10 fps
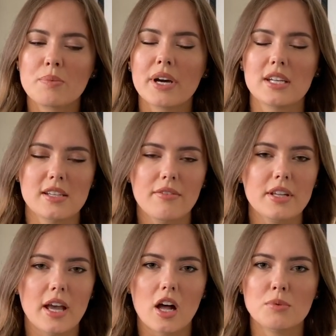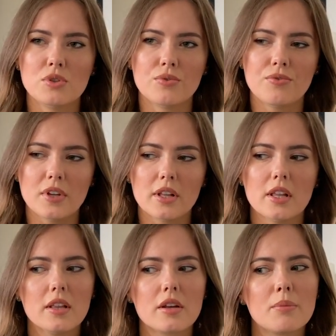but it definitely helps you feel a
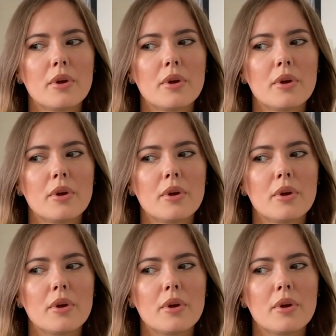little